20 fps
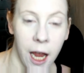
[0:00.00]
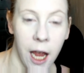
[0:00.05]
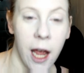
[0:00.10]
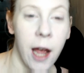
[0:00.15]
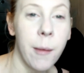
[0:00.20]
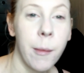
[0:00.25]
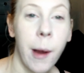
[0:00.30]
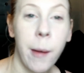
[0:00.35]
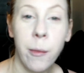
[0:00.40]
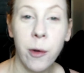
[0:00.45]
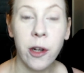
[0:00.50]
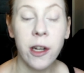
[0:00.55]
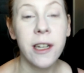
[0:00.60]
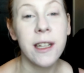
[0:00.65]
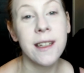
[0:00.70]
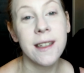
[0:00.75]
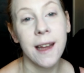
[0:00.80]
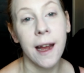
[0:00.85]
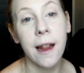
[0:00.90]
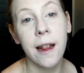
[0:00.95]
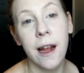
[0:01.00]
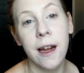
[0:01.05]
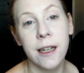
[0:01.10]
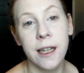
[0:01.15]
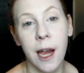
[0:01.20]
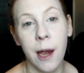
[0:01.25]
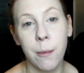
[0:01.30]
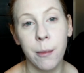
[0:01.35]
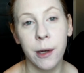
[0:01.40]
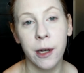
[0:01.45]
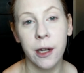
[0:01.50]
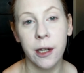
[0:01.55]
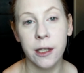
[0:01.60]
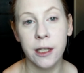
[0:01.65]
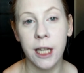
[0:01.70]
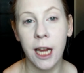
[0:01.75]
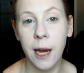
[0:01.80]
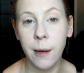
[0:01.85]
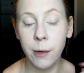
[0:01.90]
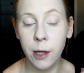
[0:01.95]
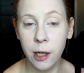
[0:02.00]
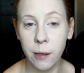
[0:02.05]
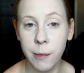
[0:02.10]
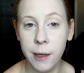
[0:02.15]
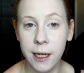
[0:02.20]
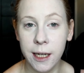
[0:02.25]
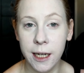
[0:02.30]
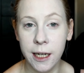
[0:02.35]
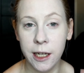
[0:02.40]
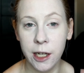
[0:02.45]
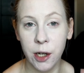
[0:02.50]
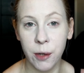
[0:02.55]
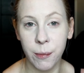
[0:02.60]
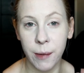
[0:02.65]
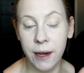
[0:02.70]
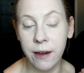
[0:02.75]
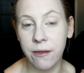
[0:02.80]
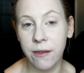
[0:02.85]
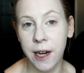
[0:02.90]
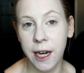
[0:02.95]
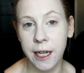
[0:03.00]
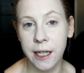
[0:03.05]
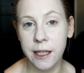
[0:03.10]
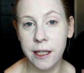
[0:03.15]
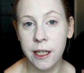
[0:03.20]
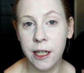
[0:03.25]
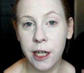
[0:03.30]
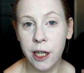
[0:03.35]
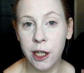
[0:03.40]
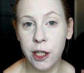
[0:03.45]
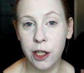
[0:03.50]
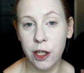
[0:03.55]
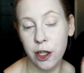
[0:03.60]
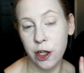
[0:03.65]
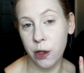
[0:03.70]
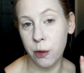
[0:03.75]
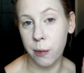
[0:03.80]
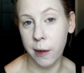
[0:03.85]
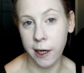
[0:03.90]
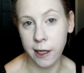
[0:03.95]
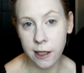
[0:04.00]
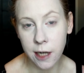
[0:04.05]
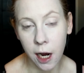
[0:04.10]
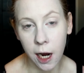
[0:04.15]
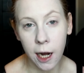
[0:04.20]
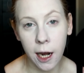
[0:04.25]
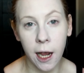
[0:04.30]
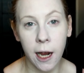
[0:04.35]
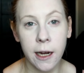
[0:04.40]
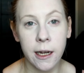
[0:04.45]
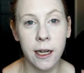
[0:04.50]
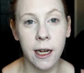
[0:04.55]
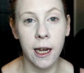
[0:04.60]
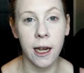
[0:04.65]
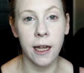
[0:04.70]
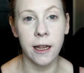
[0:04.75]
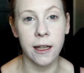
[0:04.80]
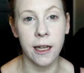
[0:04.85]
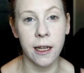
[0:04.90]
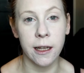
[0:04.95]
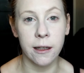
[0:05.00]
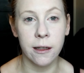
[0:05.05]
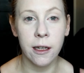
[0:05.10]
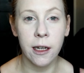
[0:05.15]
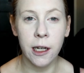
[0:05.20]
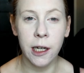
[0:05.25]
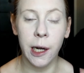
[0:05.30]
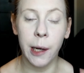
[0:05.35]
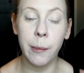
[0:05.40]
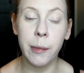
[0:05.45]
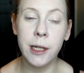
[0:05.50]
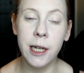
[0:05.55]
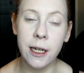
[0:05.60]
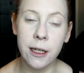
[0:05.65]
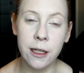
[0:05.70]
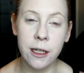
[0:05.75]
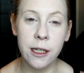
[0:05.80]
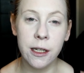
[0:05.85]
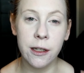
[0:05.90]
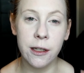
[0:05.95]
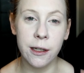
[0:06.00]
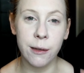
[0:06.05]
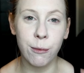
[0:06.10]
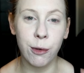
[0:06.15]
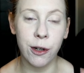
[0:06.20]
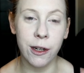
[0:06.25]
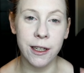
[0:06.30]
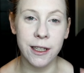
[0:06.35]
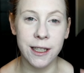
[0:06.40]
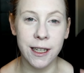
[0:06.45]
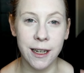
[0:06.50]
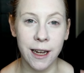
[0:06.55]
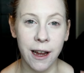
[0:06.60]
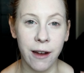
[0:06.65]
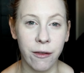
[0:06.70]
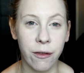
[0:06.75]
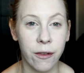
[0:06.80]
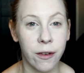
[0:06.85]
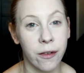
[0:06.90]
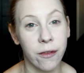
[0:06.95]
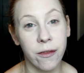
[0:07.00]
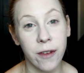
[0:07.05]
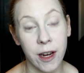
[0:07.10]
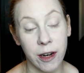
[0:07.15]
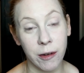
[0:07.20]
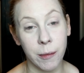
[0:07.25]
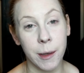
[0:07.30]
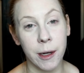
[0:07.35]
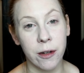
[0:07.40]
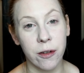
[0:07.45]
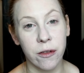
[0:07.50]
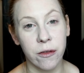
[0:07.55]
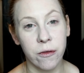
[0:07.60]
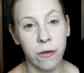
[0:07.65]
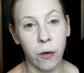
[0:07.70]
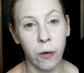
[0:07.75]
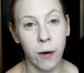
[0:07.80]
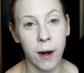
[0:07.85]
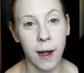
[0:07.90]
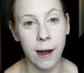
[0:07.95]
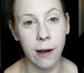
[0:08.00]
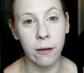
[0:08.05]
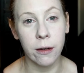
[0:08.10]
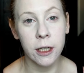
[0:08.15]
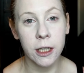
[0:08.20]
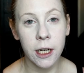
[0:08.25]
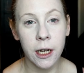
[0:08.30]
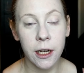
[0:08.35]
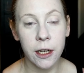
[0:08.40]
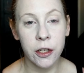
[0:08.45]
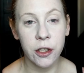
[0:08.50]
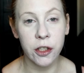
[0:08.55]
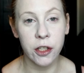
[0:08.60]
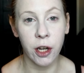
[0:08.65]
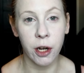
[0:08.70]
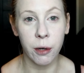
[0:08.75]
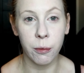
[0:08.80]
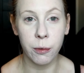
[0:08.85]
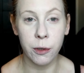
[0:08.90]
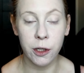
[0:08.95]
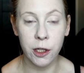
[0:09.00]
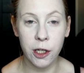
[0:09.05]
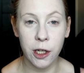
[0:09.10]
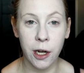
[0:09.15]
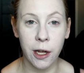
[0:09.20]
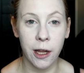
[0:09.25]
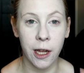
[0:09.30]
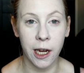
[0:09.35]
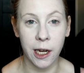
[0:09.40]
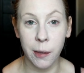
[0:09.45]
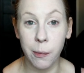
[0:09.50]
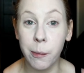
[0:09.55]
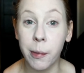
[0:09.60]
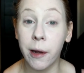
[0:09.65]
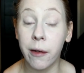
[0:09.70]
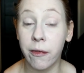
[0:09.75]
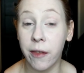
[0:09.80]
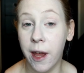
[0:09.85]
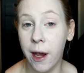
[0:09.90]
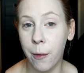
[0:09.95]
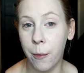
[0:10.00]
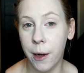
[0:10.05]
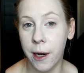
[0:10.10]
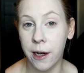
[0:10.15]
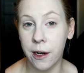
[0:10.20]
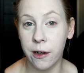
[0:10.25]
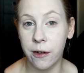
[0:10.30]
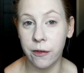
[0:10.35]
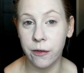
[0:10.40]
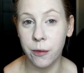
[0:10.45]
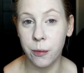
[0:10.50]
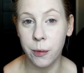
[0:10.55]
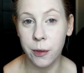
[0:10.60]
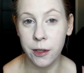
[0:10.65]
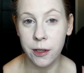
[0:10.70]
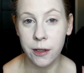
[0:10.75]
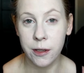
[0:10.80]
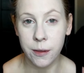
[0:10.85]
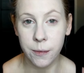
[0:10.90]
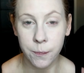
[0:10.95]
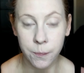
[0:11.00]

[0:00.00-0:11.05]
I'm not going to set that yet because I am going to be leaning on my face to do winged eyeliner, and then I'm potentially using products that have a fair amount of fallout, so I want to know that I can buff that away afterwards.